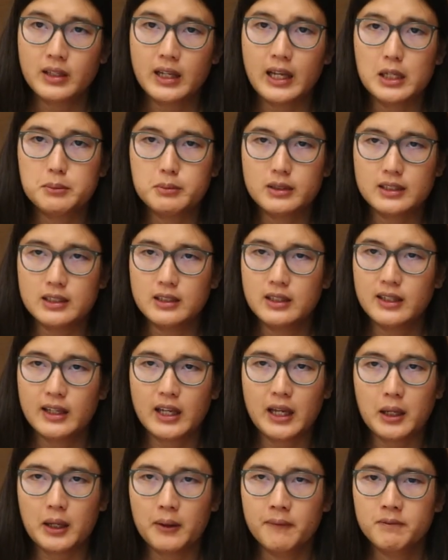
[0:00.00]
I mean,
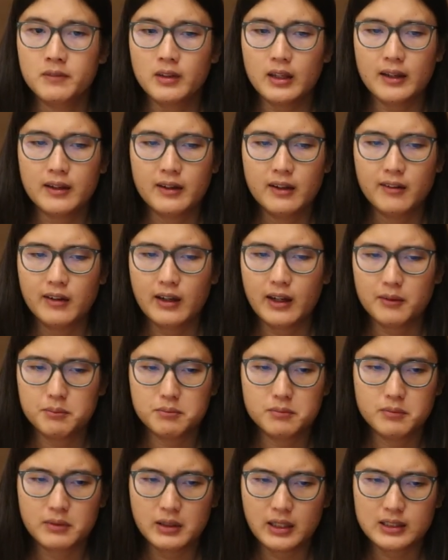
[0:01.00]
uh,
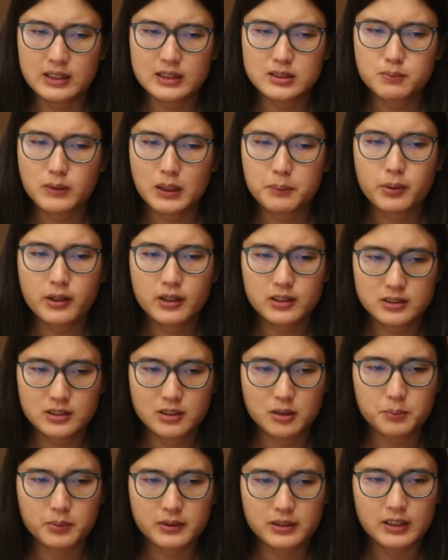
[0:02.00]
it is my
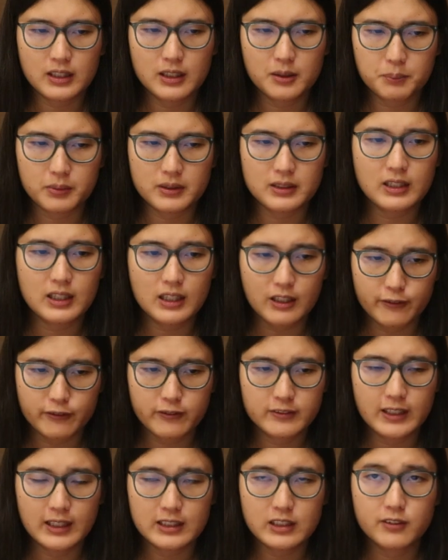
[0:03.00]
personal be
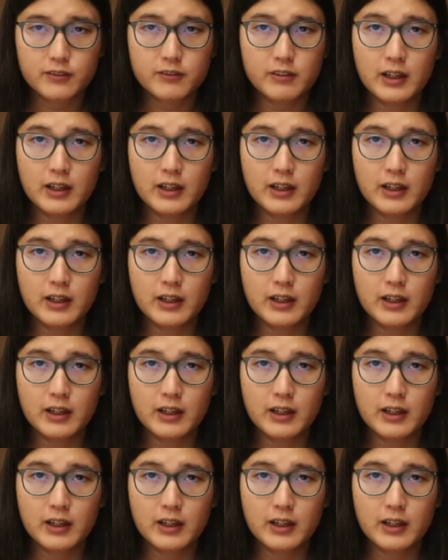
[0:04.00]
belief that